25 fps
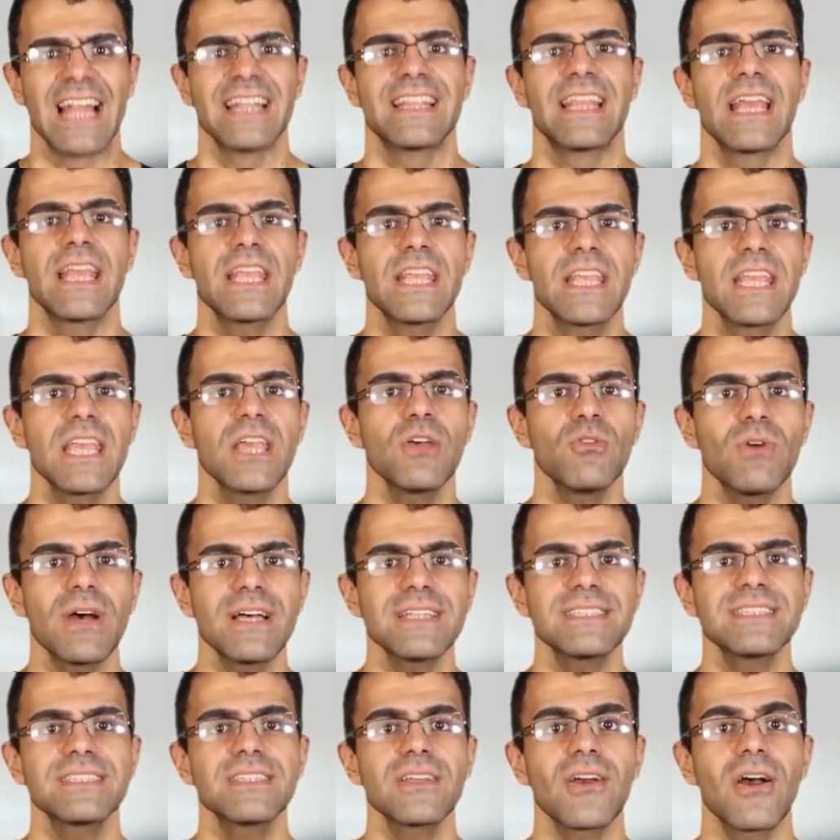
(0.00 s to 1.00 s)
The
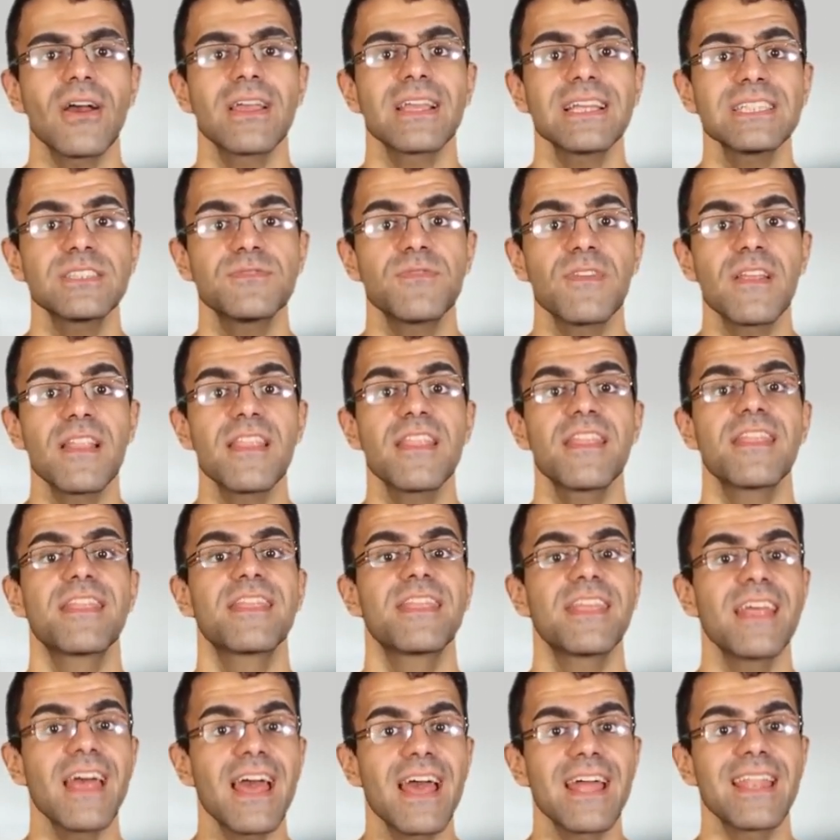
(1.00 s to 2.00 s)
USCIS will
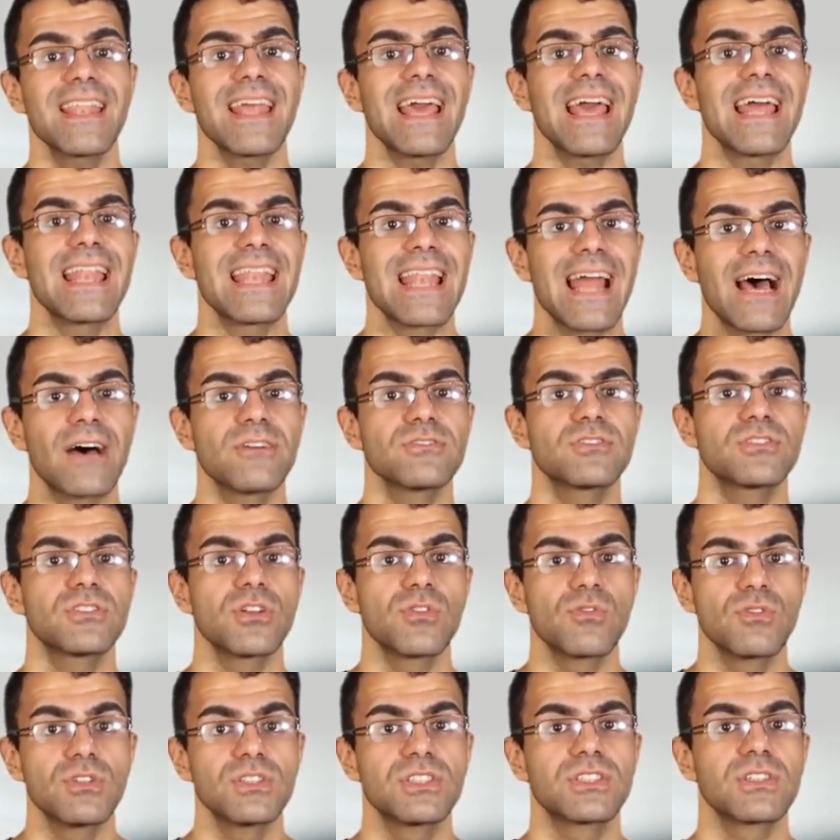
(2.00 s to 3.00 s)
then announce
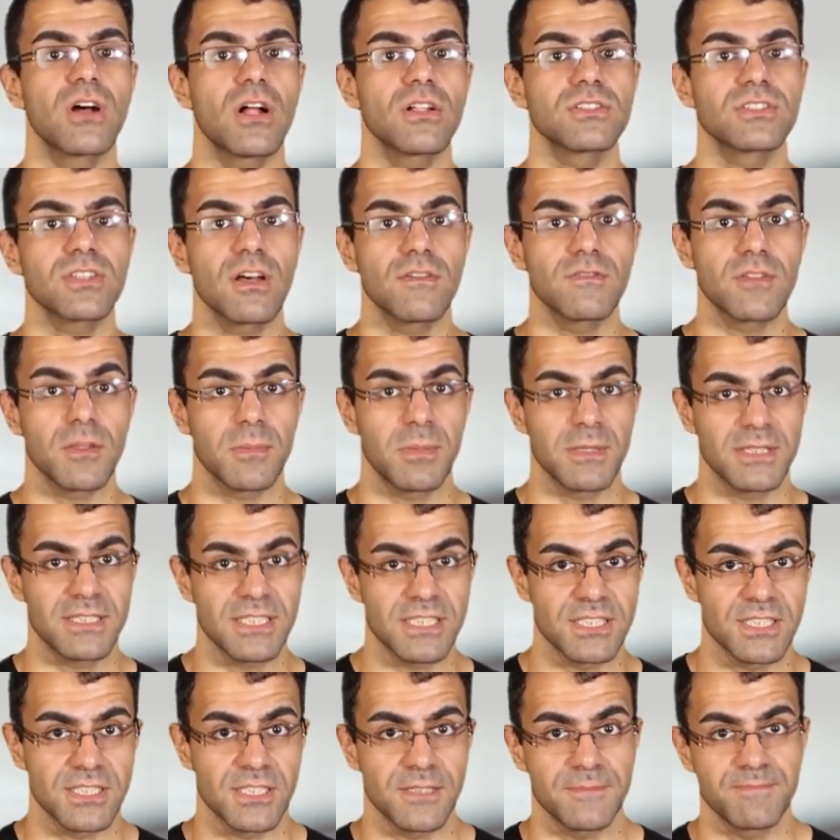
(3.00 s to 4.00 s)
the results of the
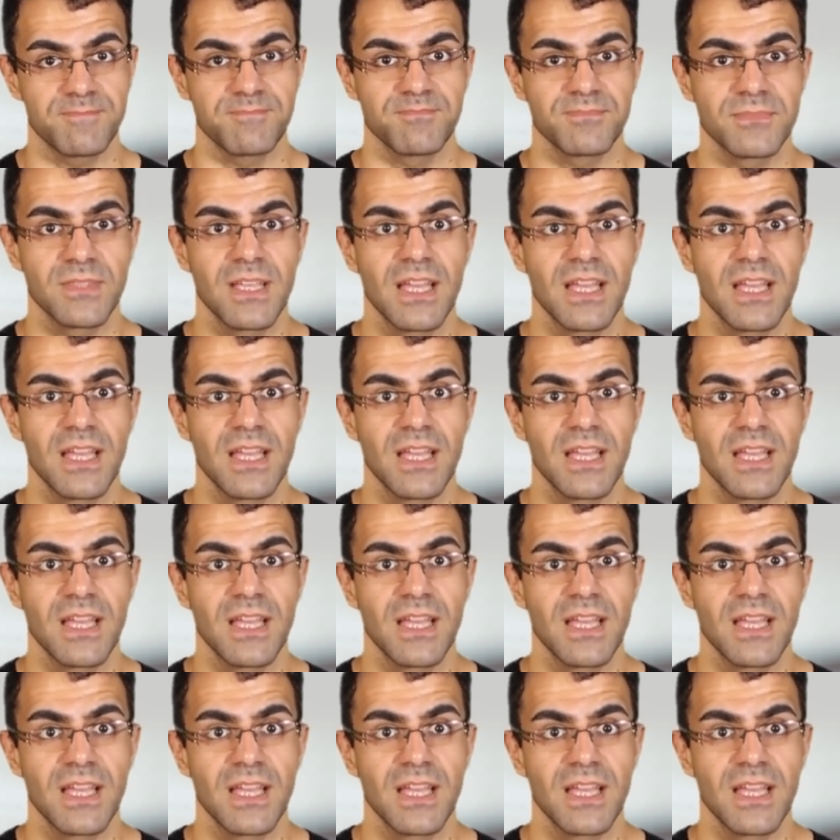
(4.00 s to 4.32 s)
petition.